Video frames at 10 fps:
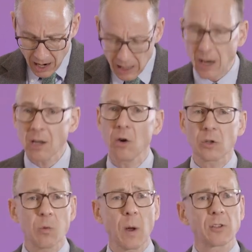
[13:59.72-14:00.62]
And I
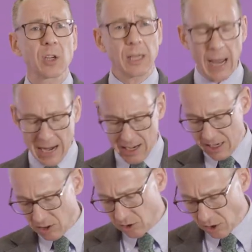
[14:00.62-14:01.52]
looked once again
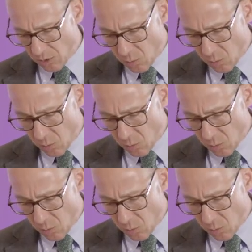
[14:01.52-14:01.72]
into the